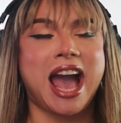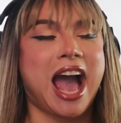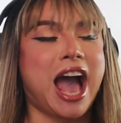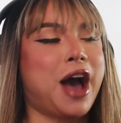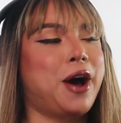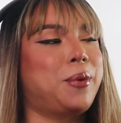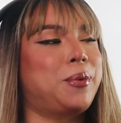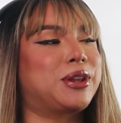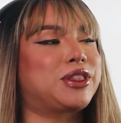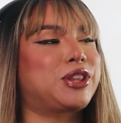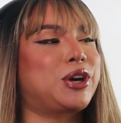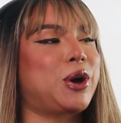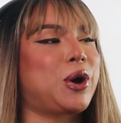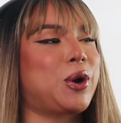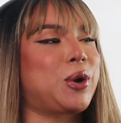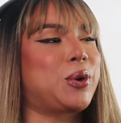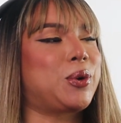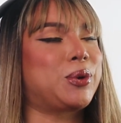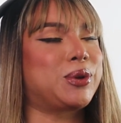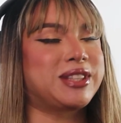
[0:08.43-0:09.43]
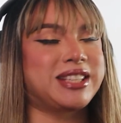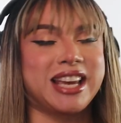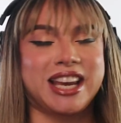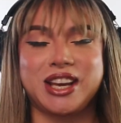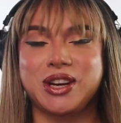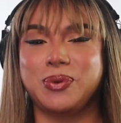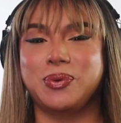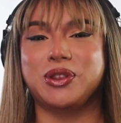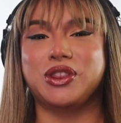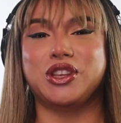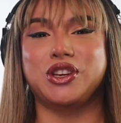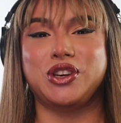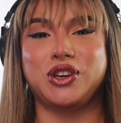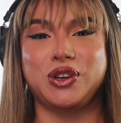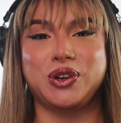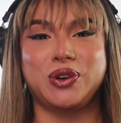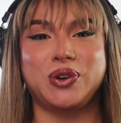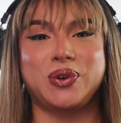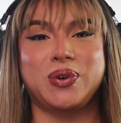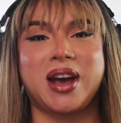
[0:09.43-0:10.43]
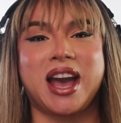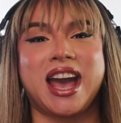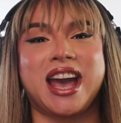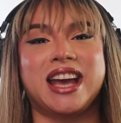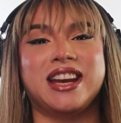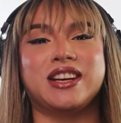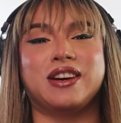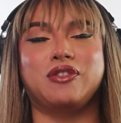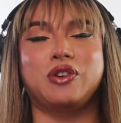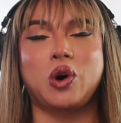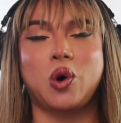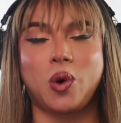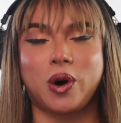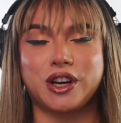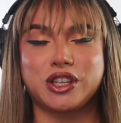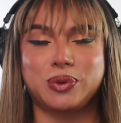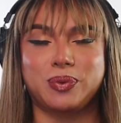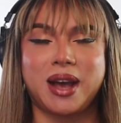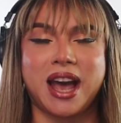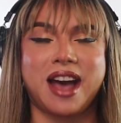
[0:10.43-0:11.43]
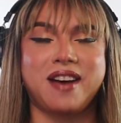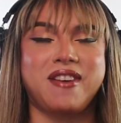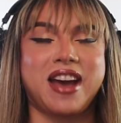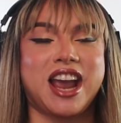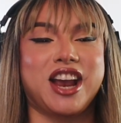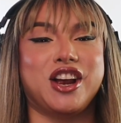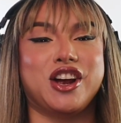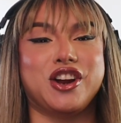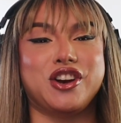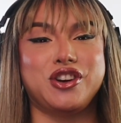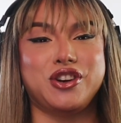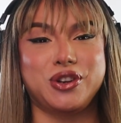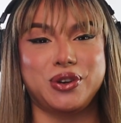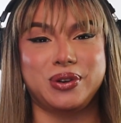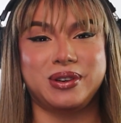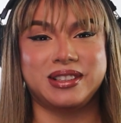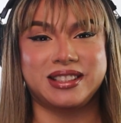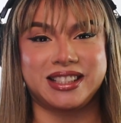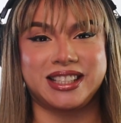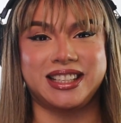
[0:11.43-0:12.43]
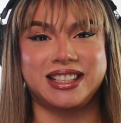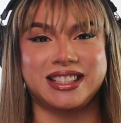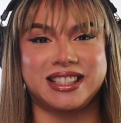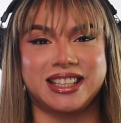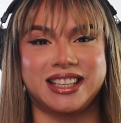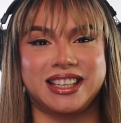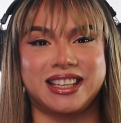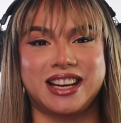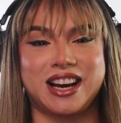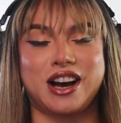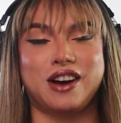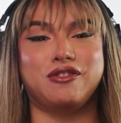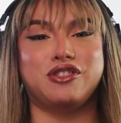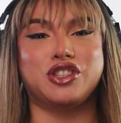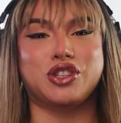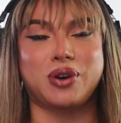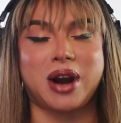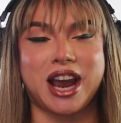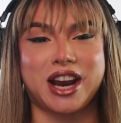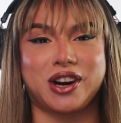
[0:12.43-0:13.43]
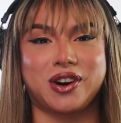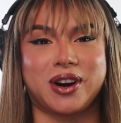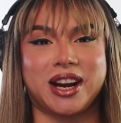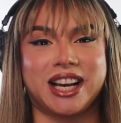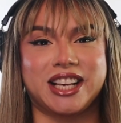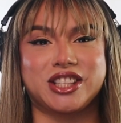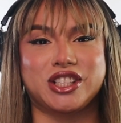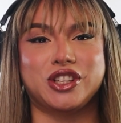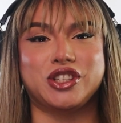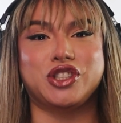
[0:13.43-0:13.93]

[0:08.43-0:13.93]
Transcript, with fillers: Out with the old, in with the new, and of course we have a new season of Drag Race.